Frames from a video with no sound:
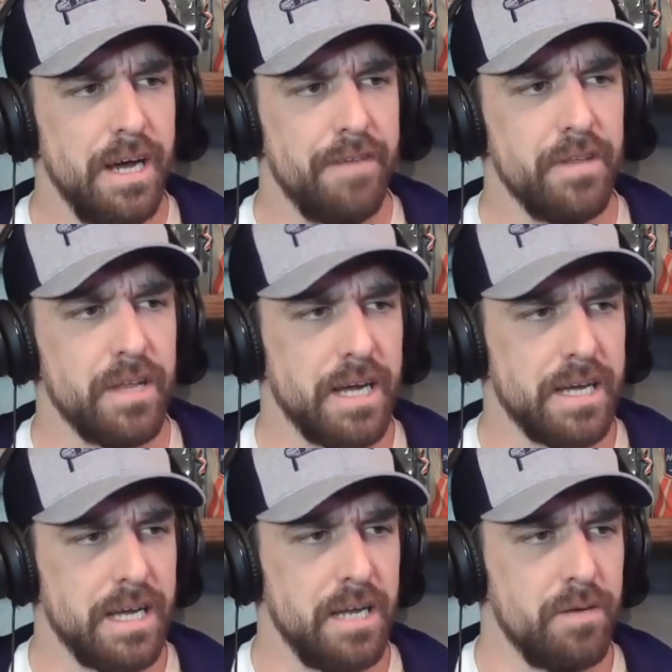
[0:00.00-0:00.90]
I feel like I
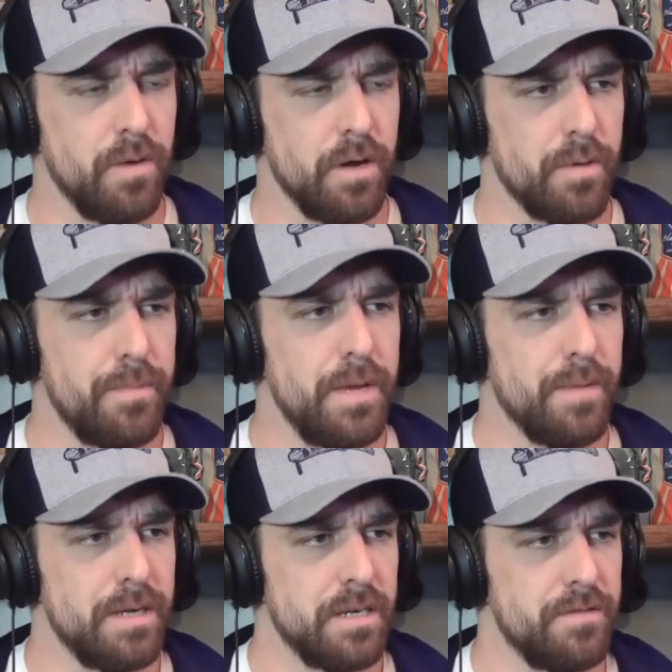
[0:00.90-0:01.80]
kind of want to repeat
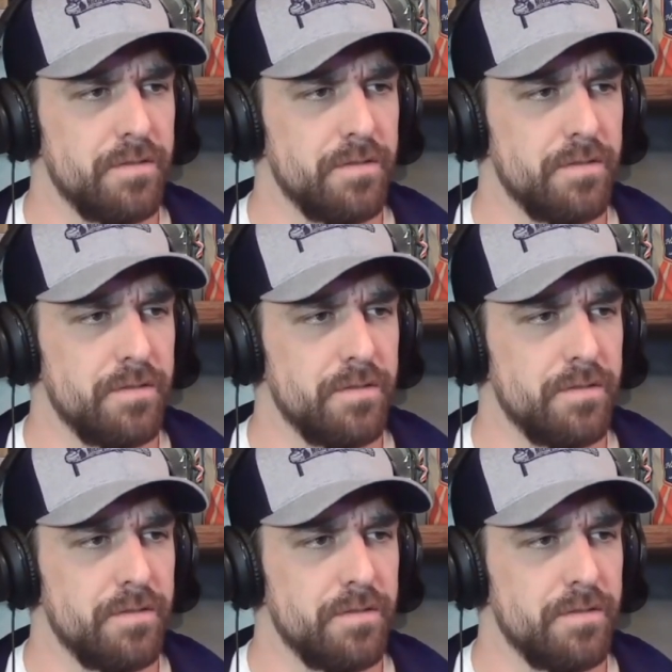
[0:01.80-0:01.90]
myself.